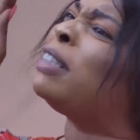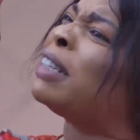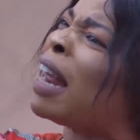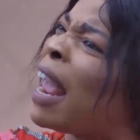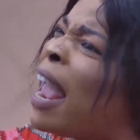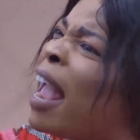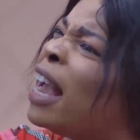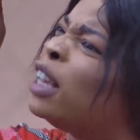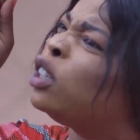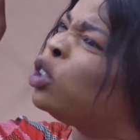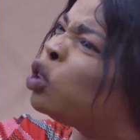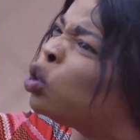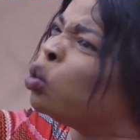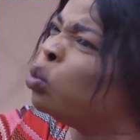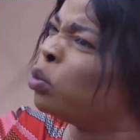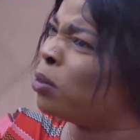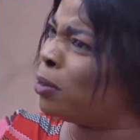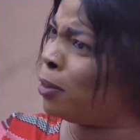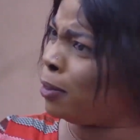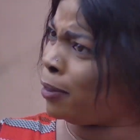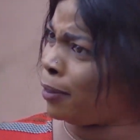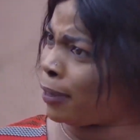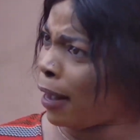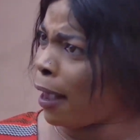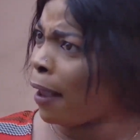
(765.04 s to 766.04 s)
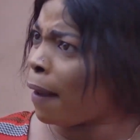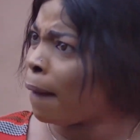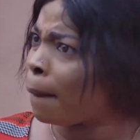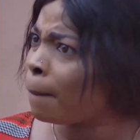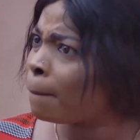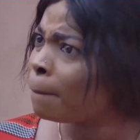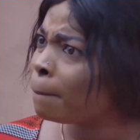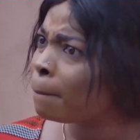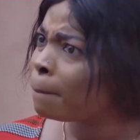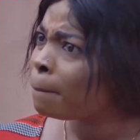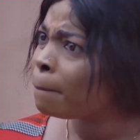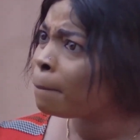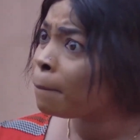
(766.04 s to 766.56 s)
dare you,
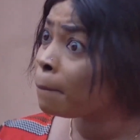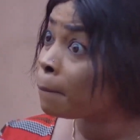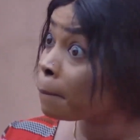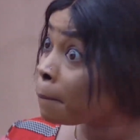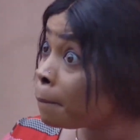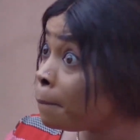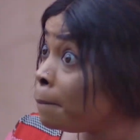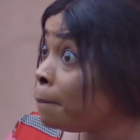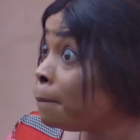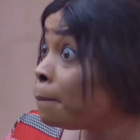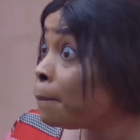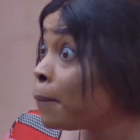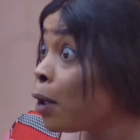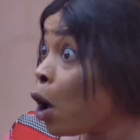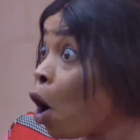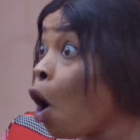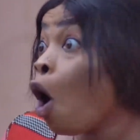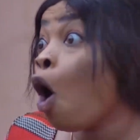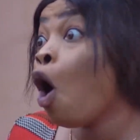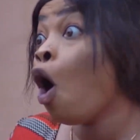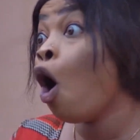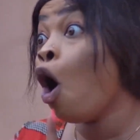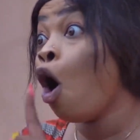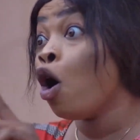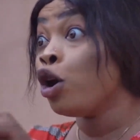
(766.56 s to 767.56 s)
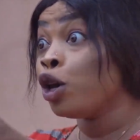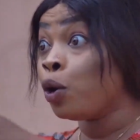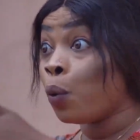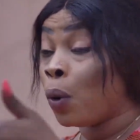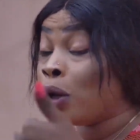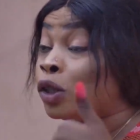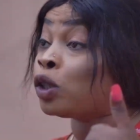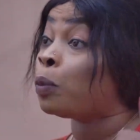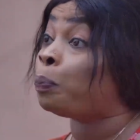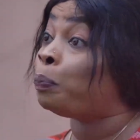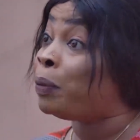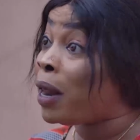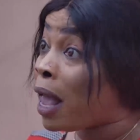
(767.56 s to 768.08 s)
Nse? Oh, you
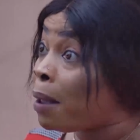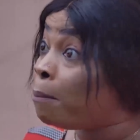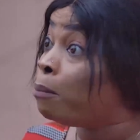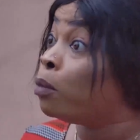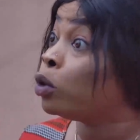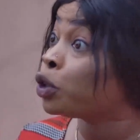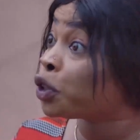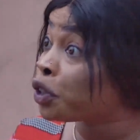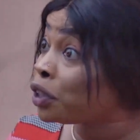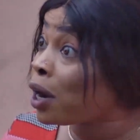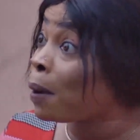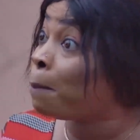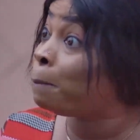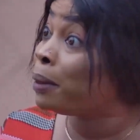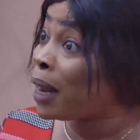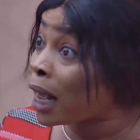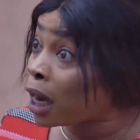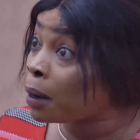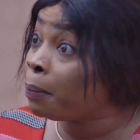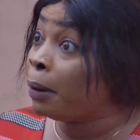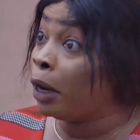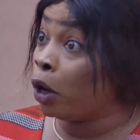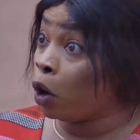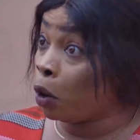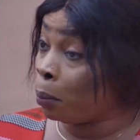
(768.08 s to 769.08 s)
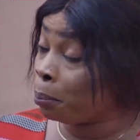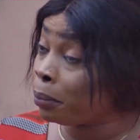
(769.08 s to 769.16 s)
want to play emotional blackmail